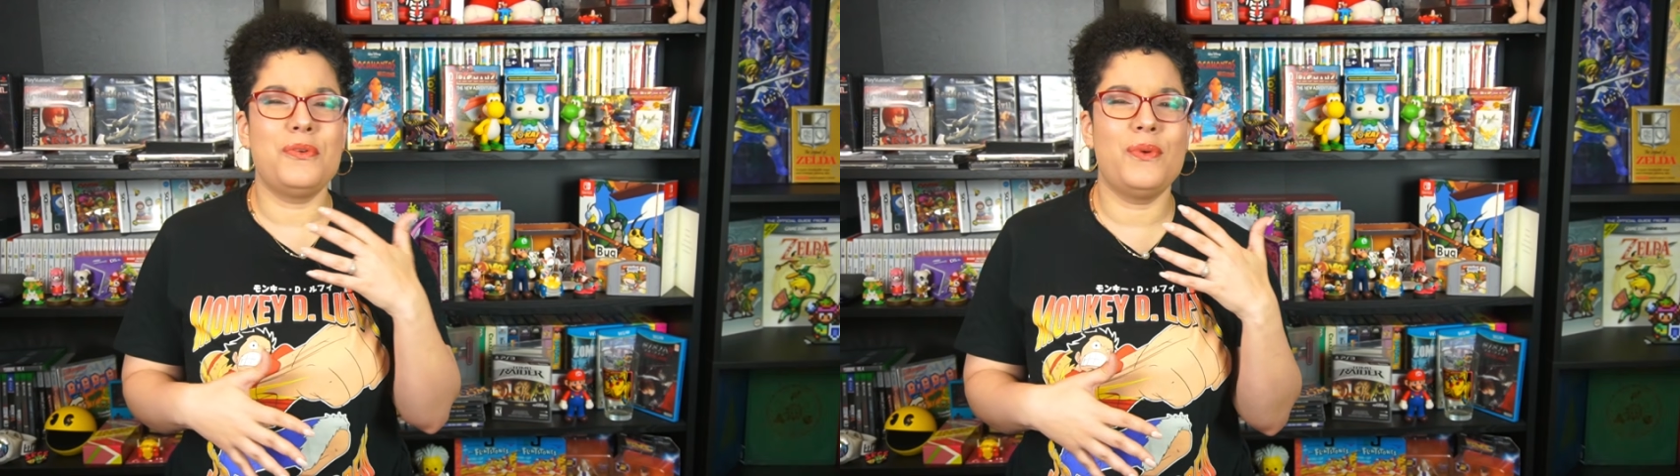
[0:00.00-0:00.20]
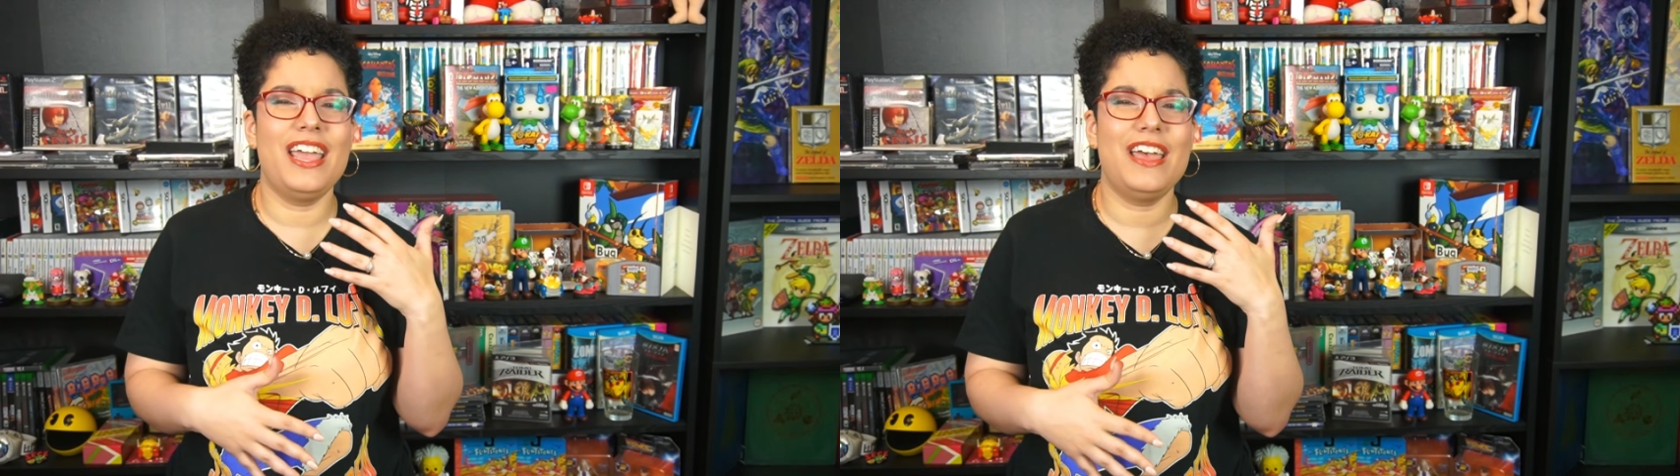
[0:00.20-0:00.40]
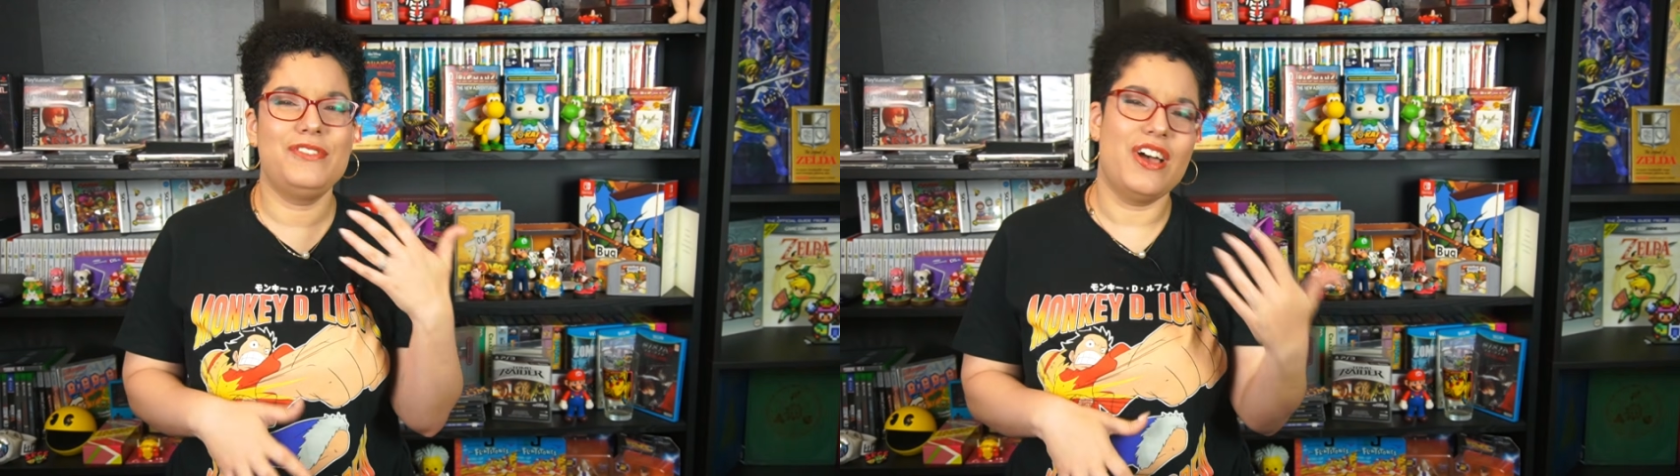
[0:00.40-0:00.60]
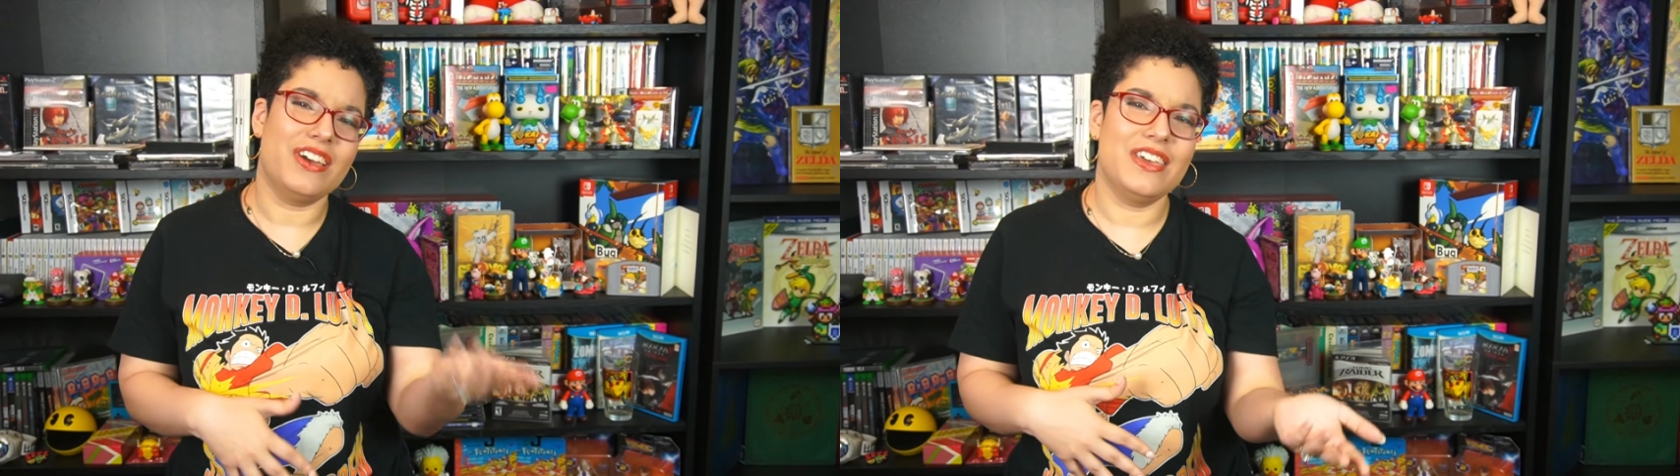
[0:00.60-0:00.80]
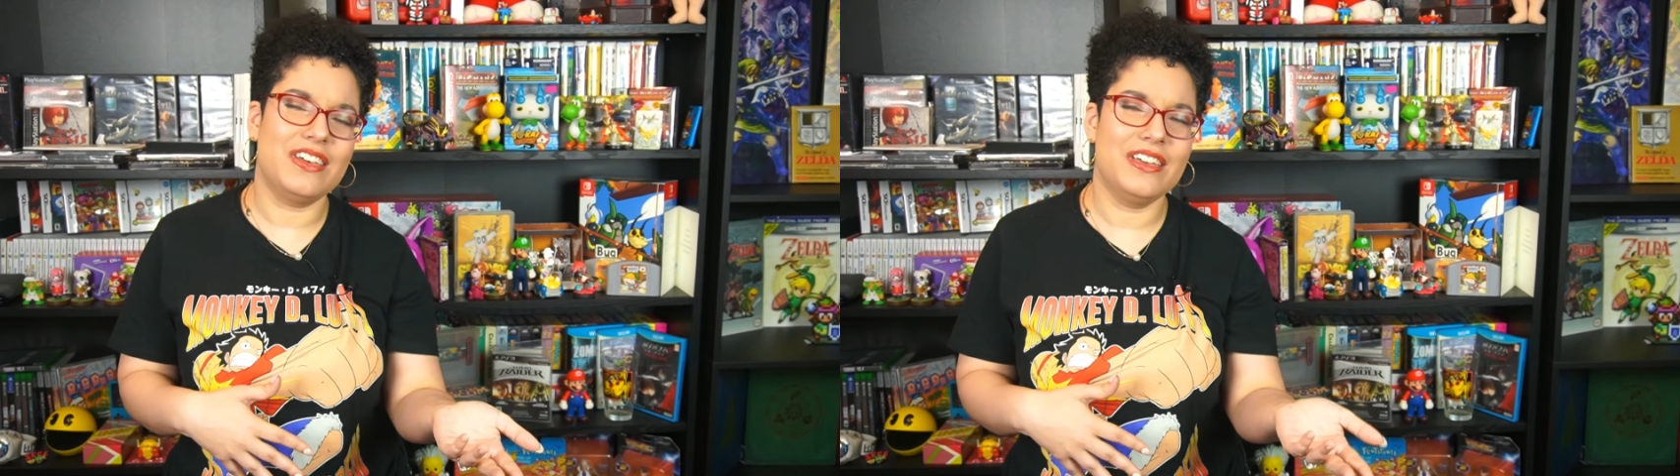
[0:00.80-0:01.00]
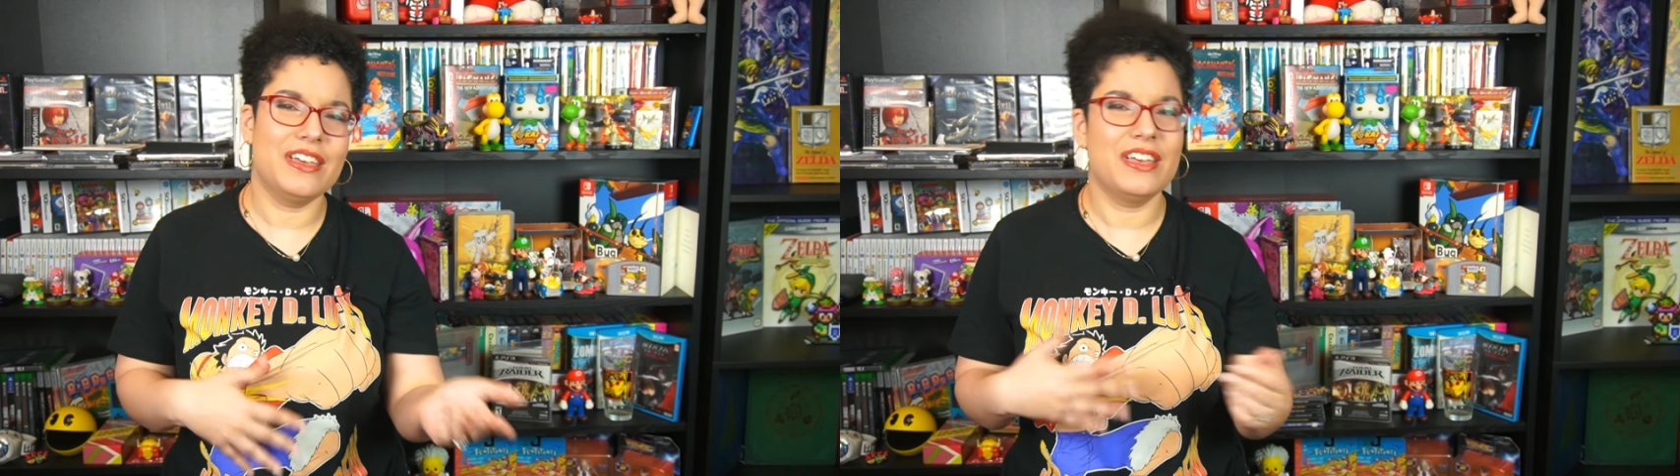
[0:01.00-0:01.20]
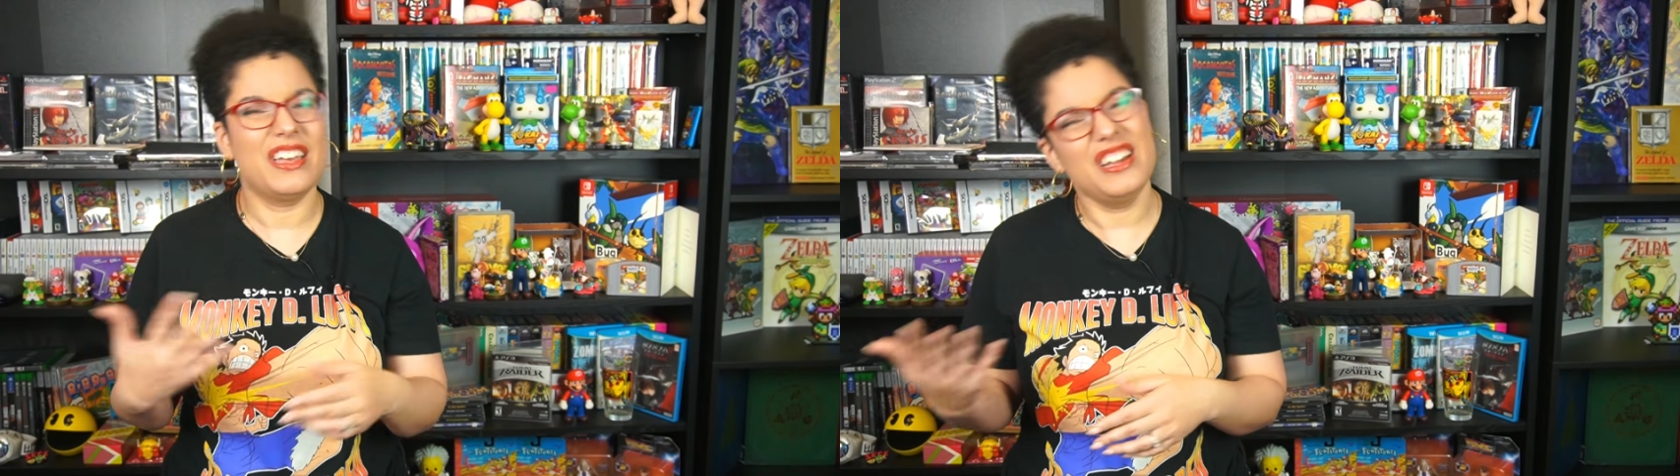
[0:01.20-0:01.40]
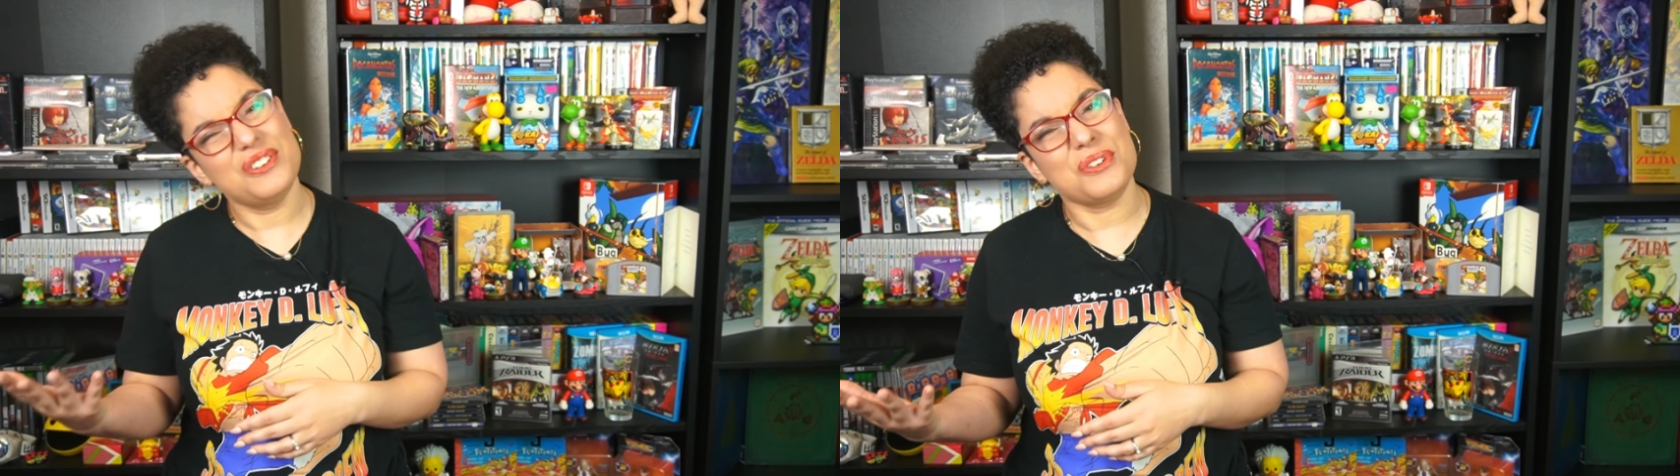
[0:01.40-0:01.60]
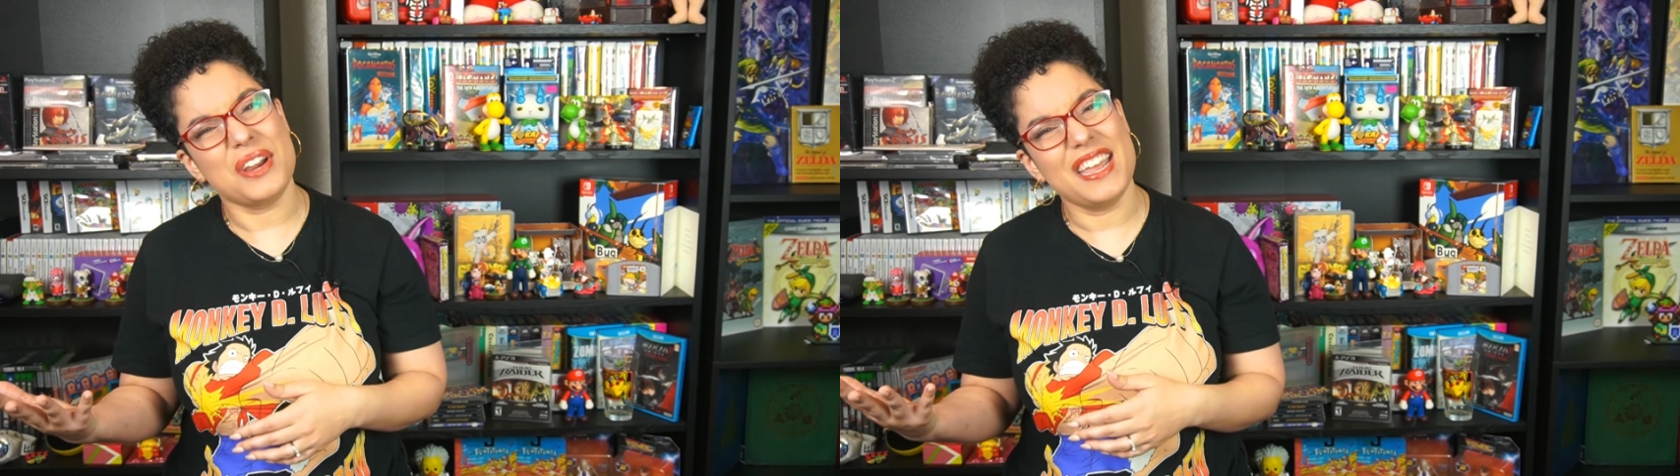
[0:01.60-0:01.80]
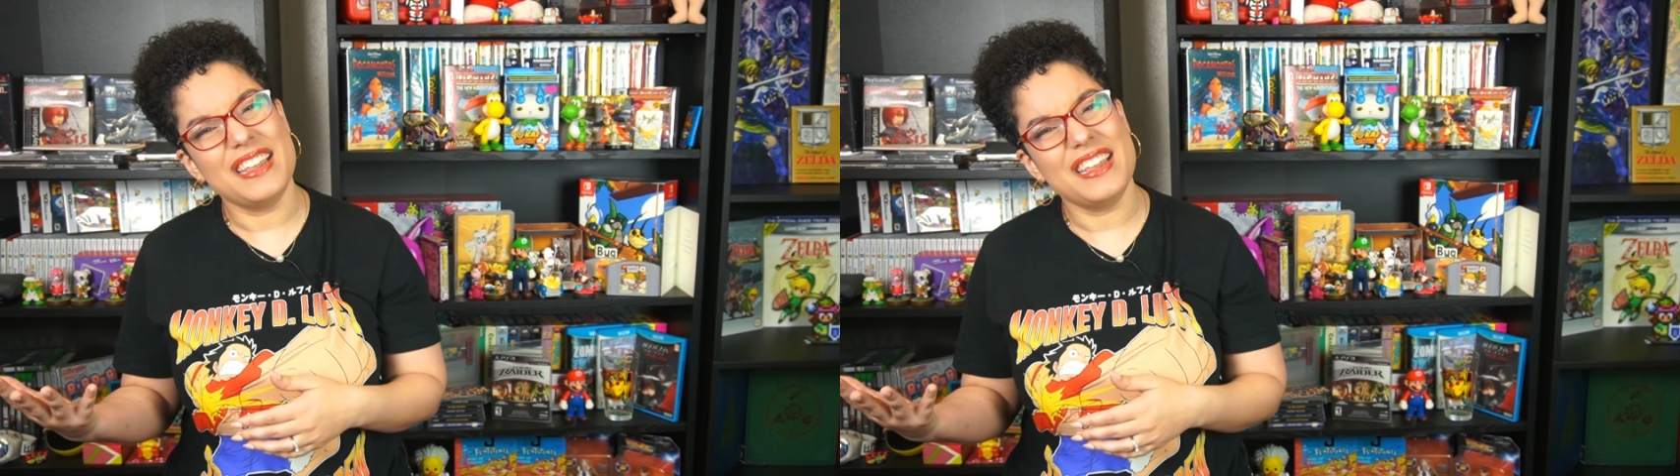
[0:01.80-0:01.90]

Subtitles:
way of Donkey Kong Country,